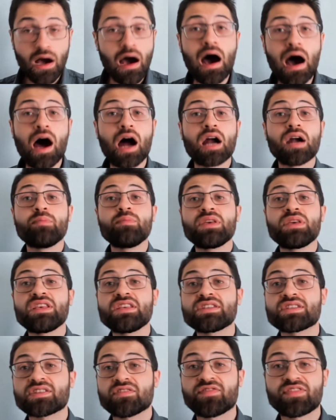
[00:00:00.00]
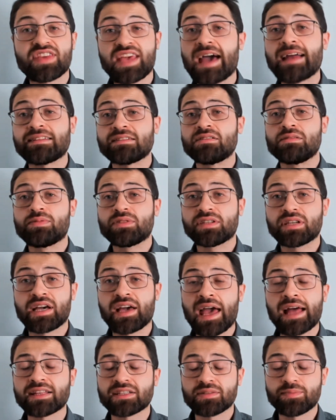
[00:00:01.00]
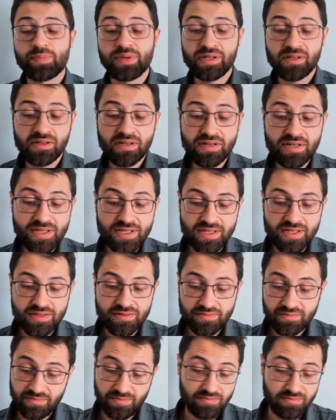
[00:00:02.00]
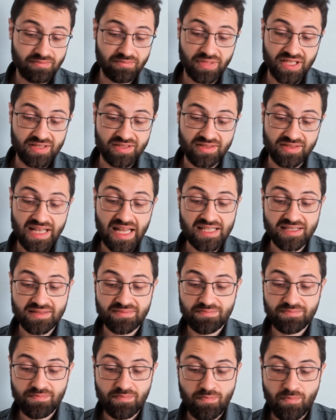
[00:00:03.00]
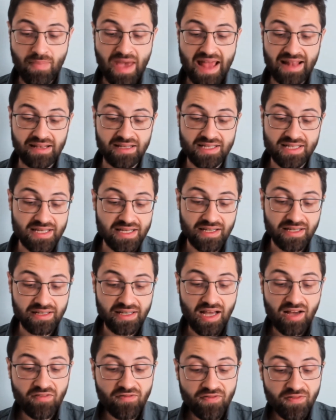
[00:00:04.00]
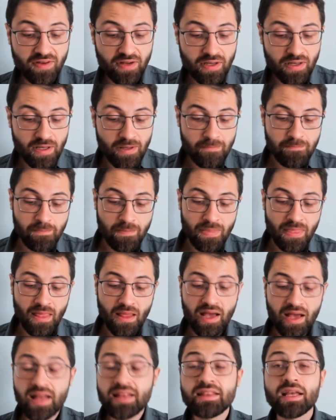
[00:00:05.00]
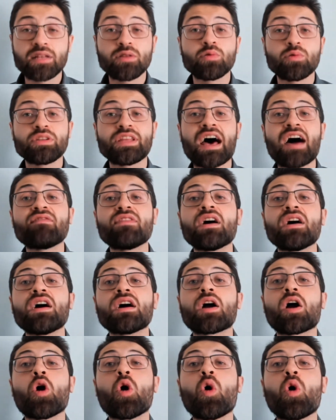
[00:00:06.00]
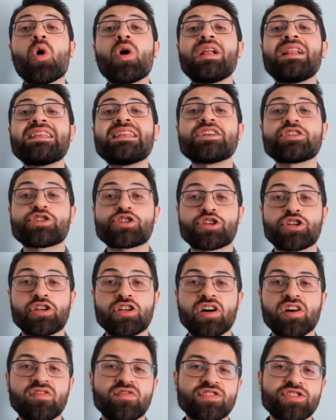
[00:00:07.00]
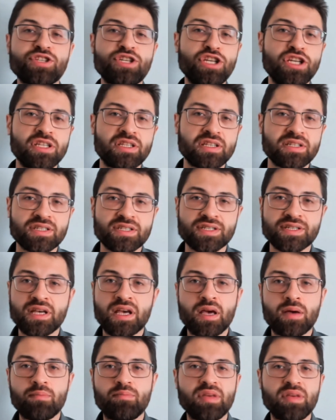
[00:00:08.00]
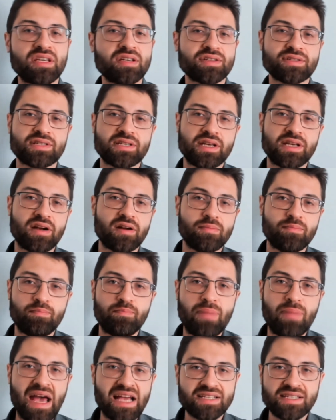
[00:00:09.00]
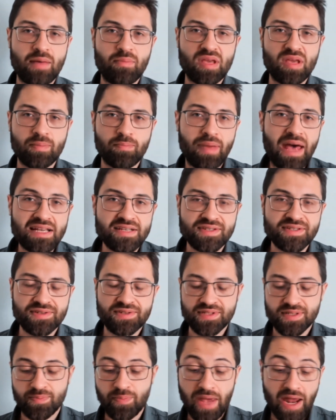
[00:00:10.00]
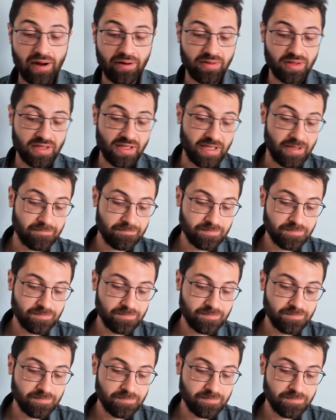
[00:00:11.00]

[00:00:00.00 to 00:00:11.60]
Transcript: Armies of caterpillars, because that's menacing enough. And then you would have a coalition of cheetahs, because they are backstabbing bastards apparently.